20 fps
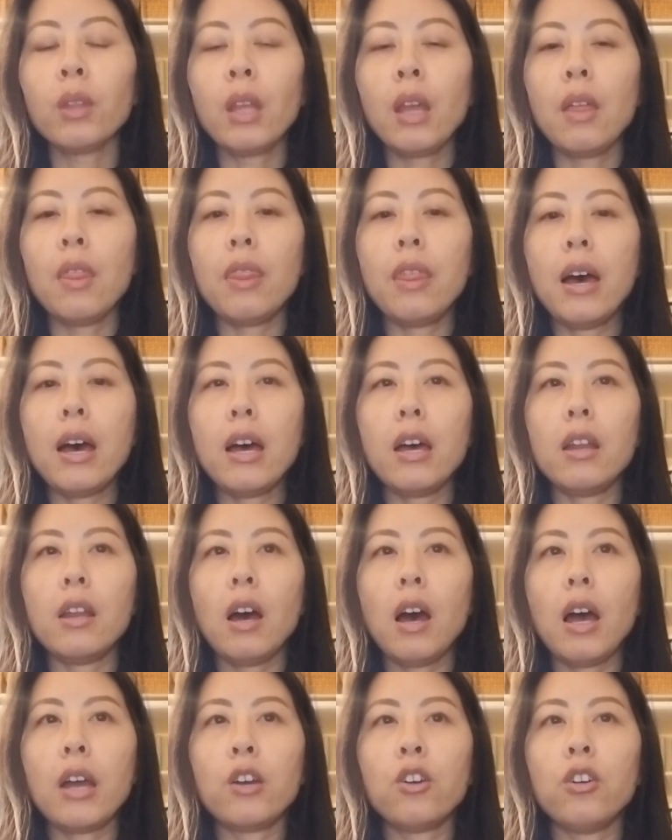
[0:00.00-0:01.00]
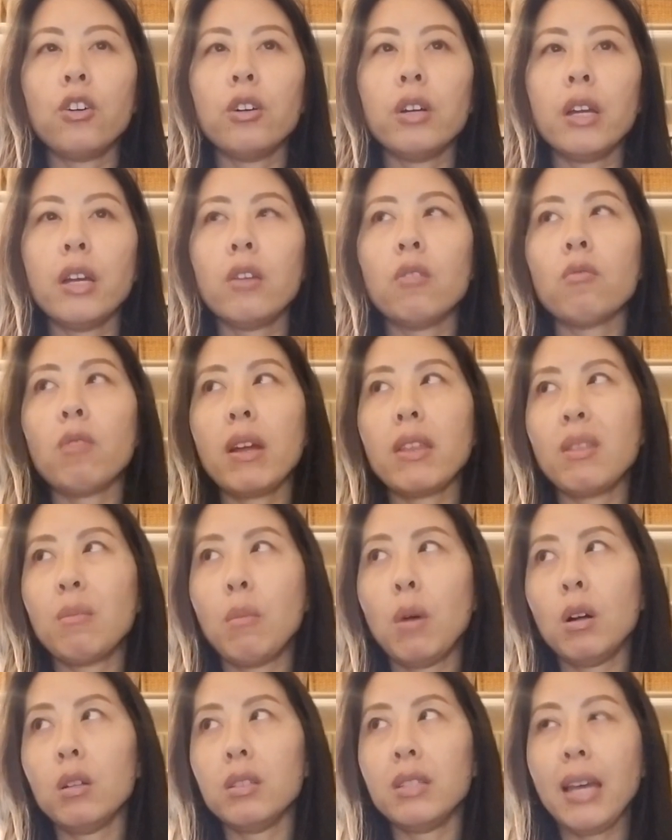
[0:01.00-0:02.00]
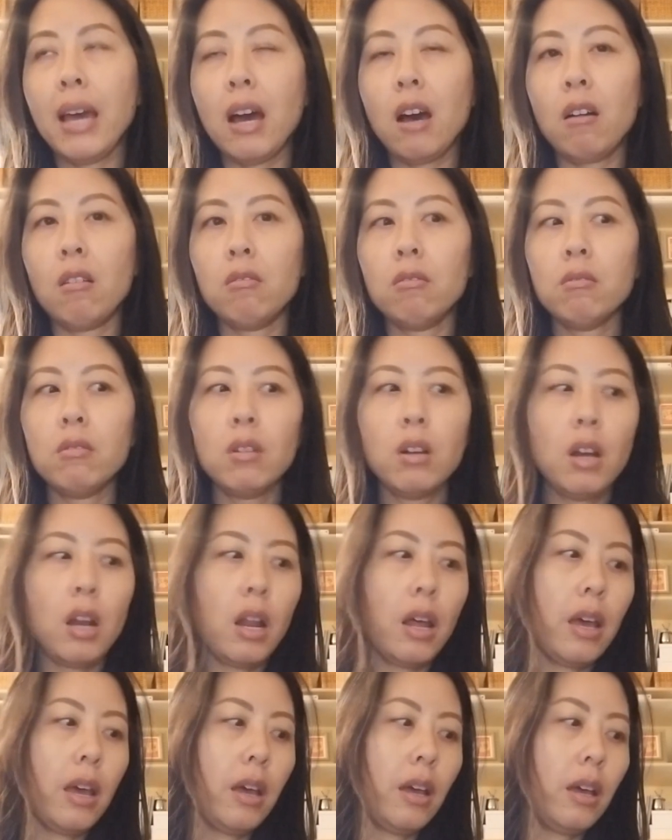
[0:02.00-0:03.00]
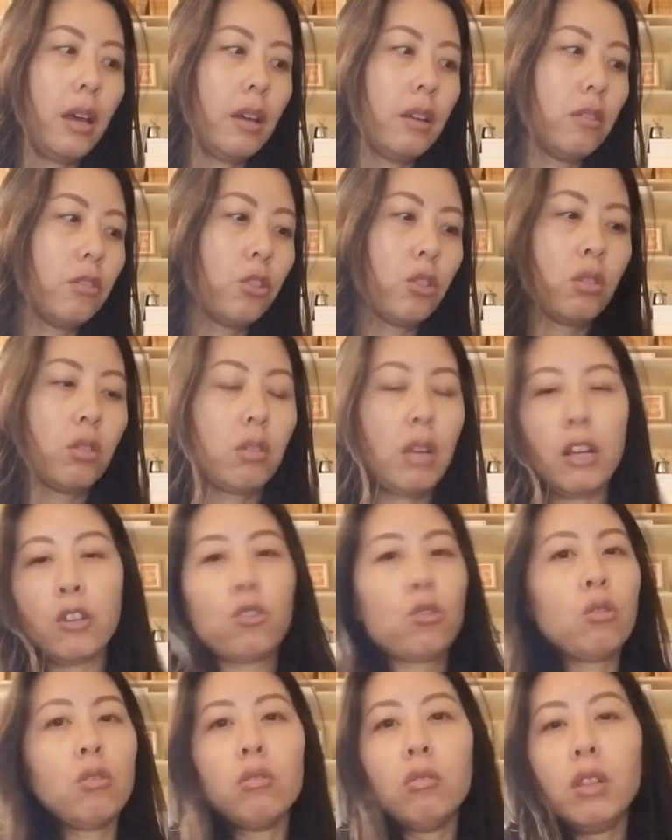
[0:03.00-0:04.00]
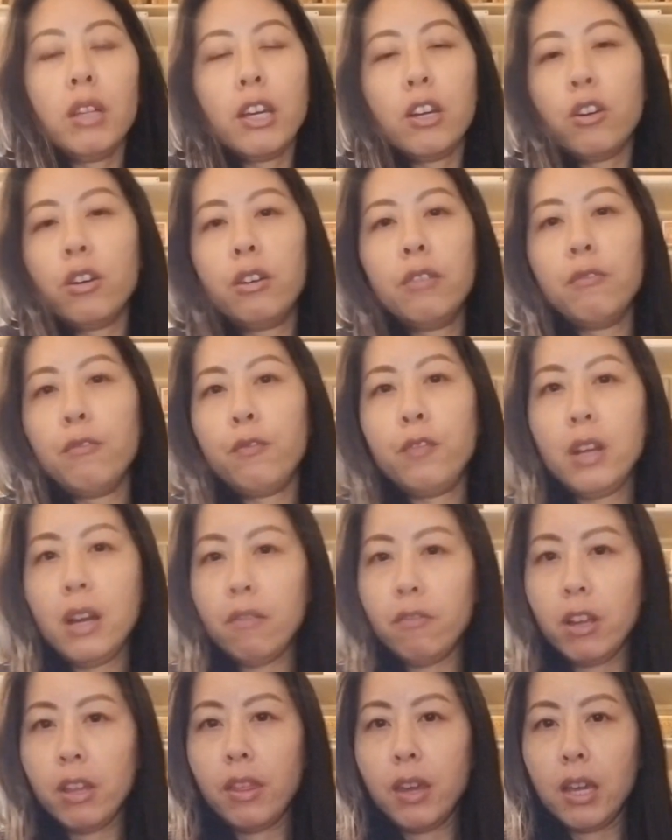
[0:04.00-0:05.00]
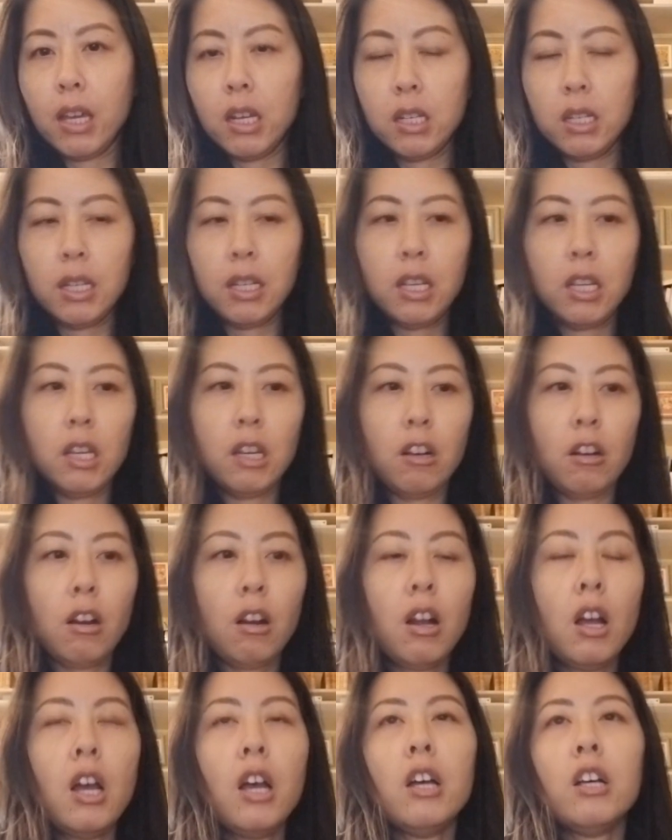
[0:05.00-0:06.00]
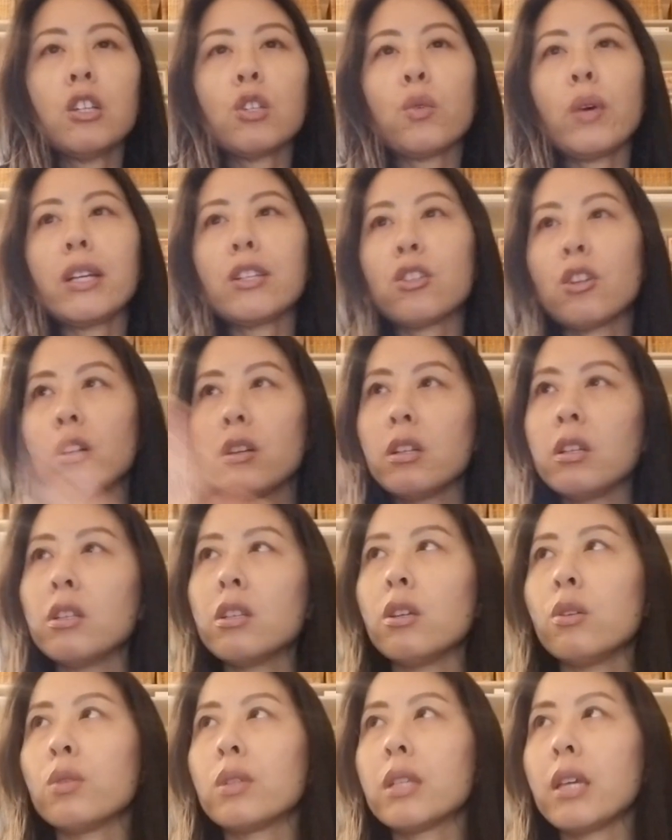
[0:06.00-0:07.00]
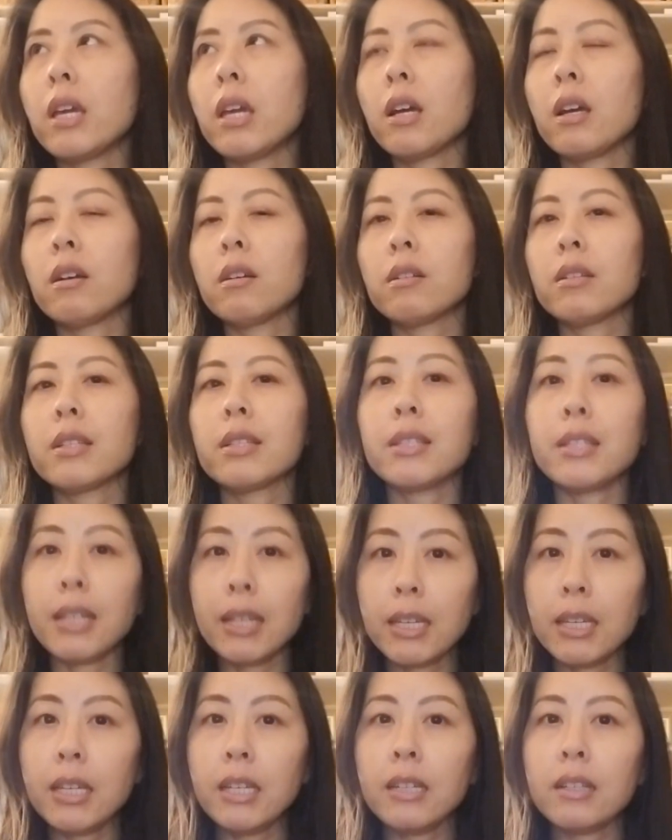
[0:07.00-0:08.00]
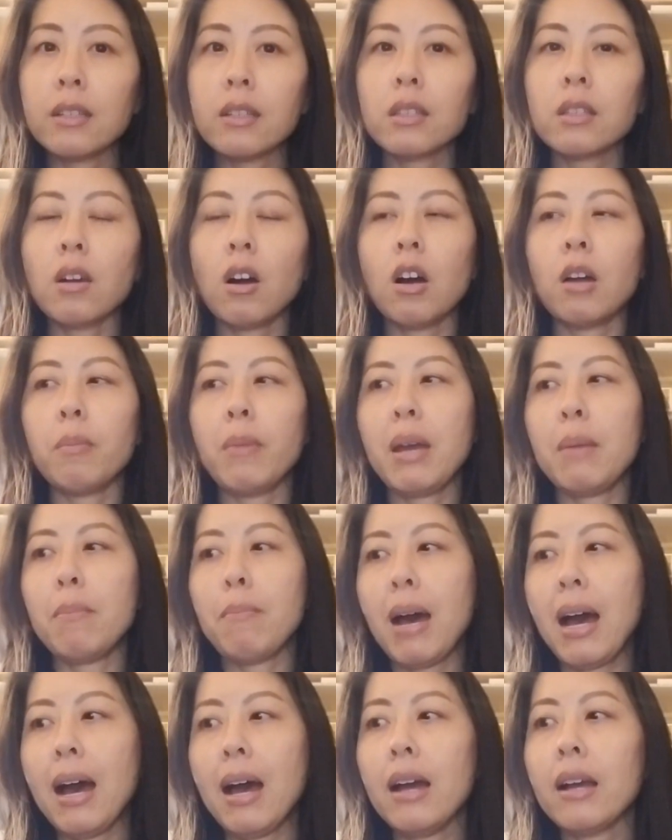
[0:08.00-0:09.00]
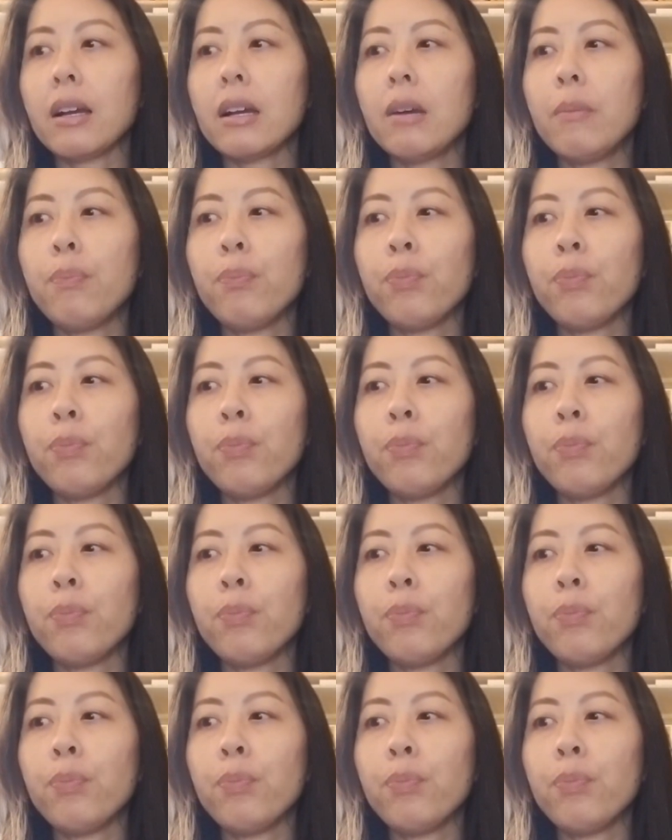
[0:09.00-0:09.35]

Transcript: that I couldn't write them all down. I certainly couldn't fit everything into here. So I started using stickies on my Mac,